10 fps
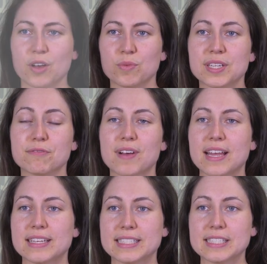We
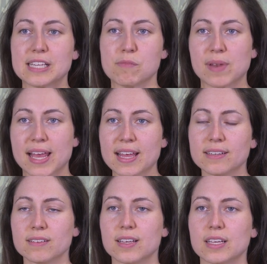defined a detailed plan,
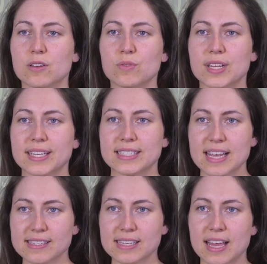including
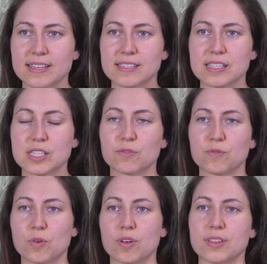test cases
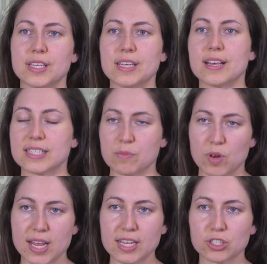for the
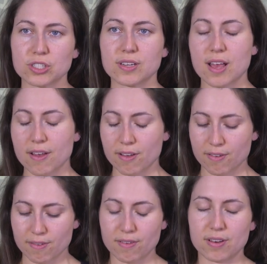simulation,
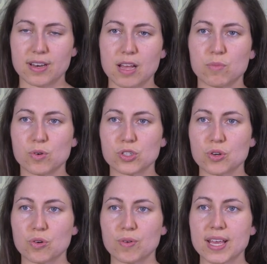
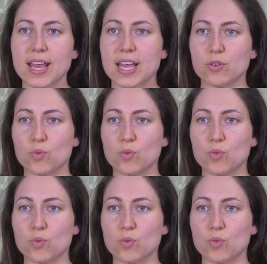laboratory and